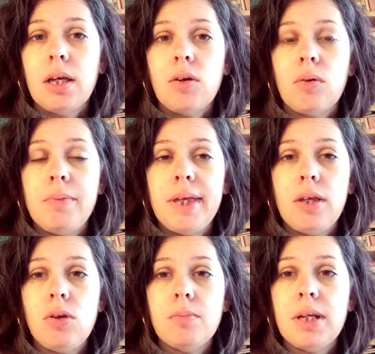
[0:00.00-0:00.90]
or being
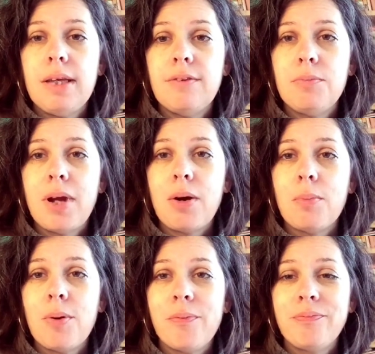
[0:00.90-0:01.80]
human even
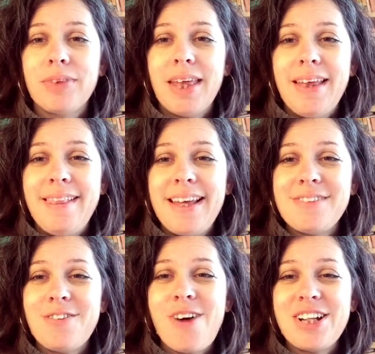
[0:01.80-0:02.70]
bearable. Thanks
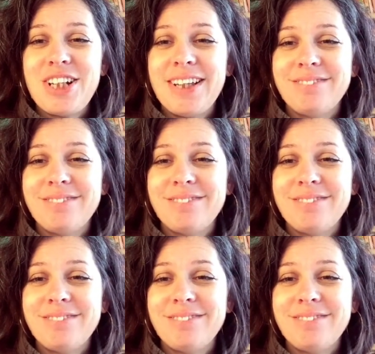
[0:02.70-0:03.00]
for watching.